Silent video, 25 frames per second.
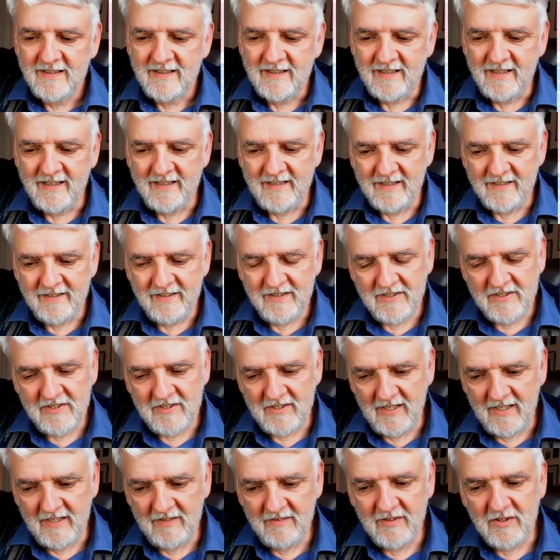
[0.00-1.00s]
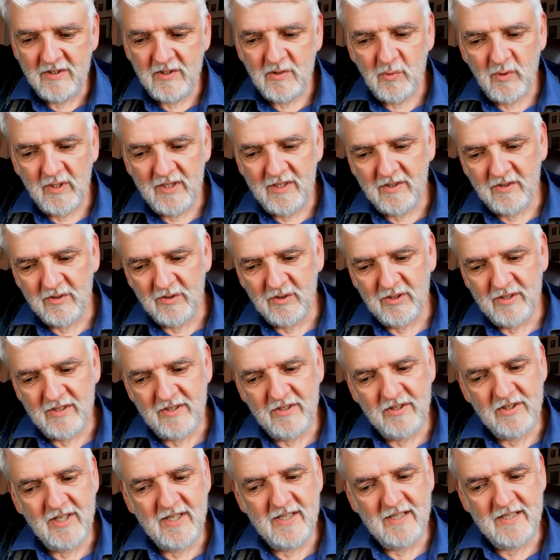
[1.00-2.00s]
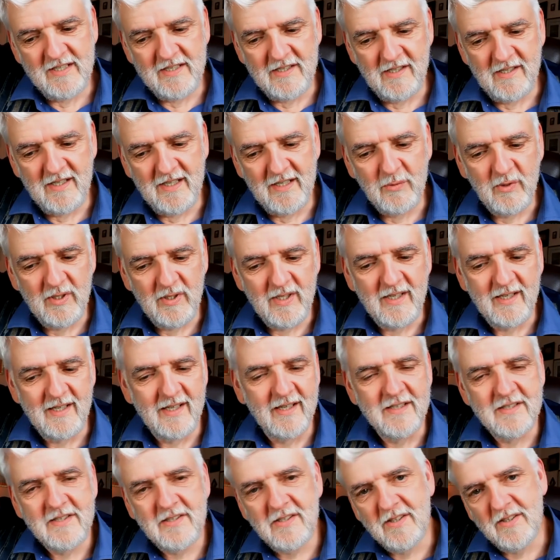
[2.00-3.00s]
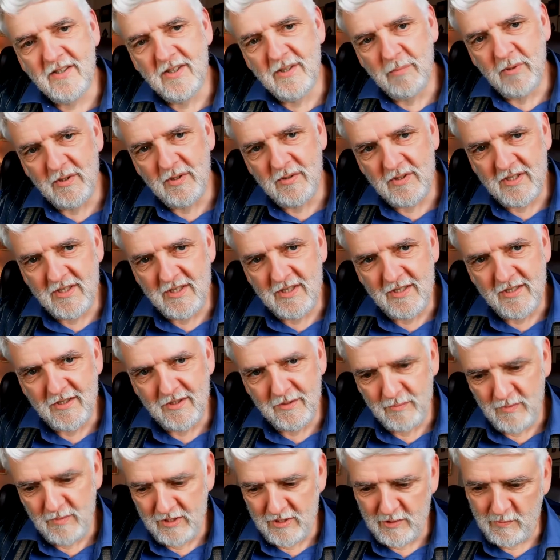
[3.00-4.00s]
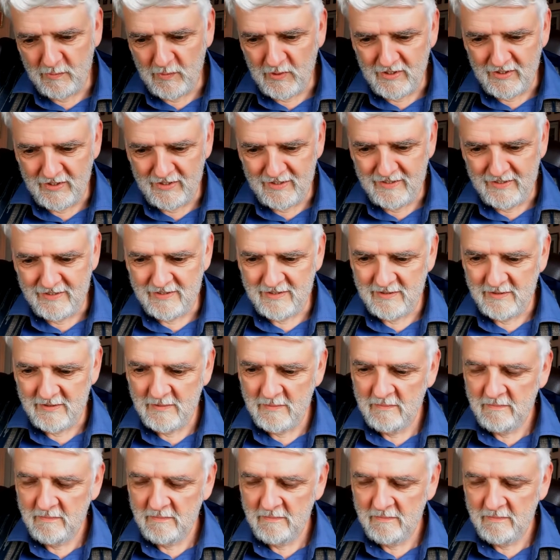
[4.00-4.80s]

I understand the twinkle in Jenny's eye when I asked her about tea and mince pies.